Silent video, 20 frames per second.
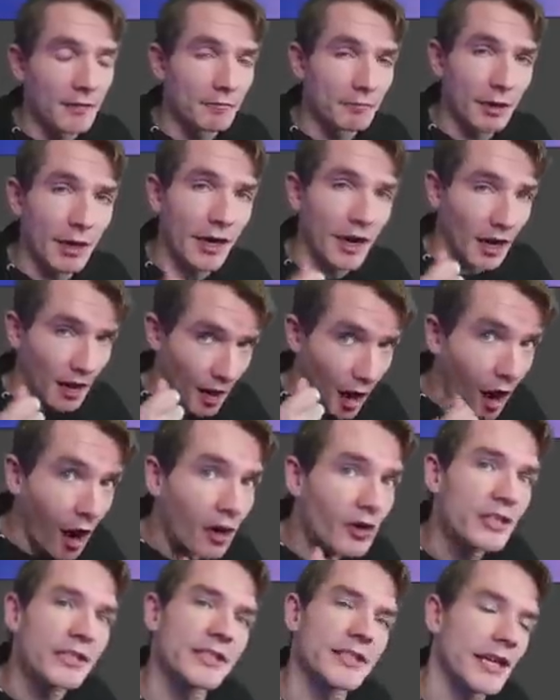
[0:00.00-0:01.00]
but
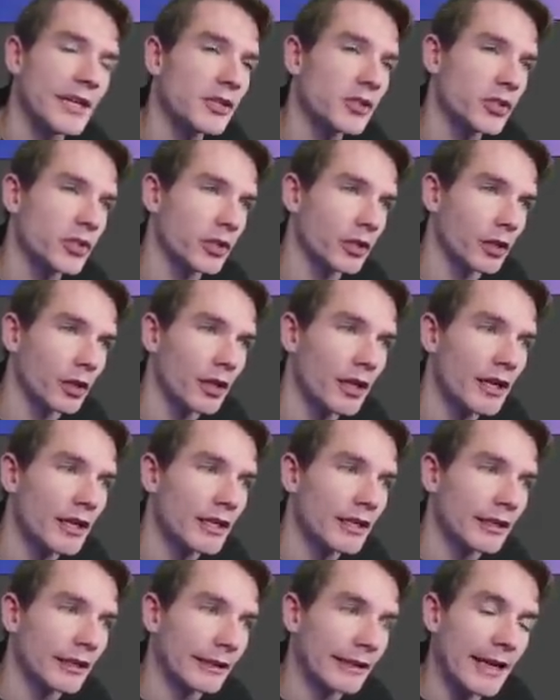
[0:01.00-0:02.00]
are intentional,
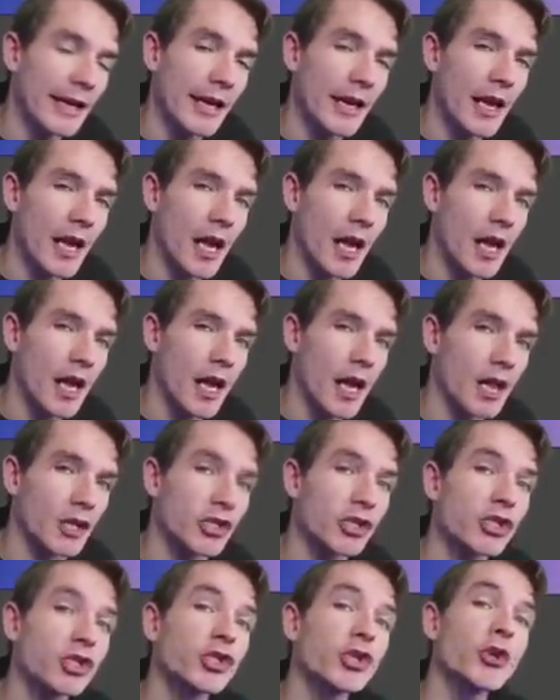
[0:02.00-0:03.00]
get
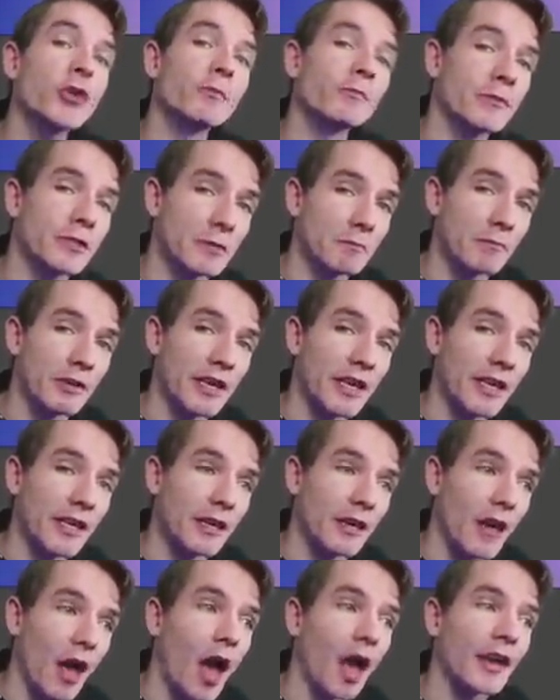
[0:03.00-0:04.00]
assumed to
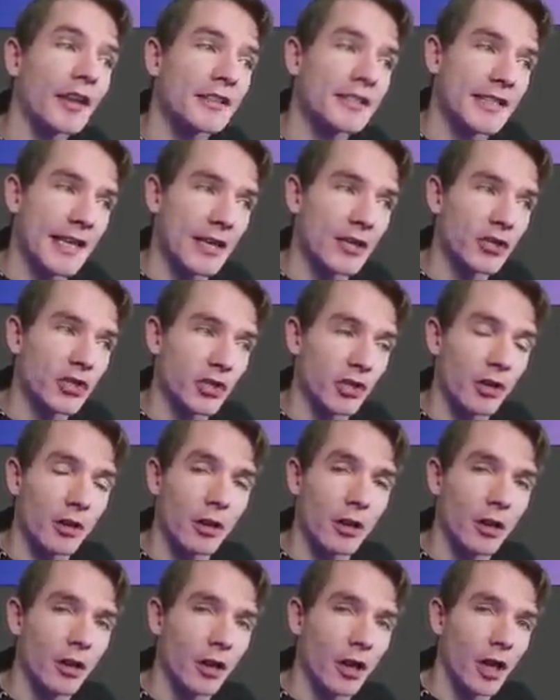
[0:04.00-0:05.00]
be
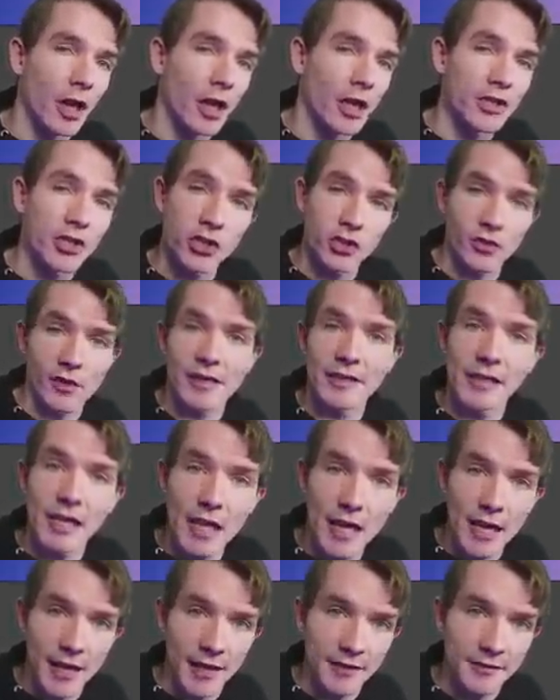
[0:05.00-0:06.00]
unintentional stray
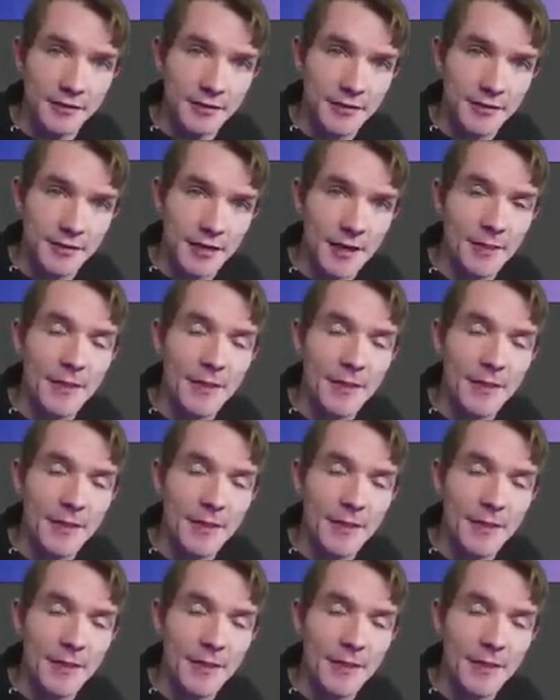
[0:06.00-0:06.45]
lines. And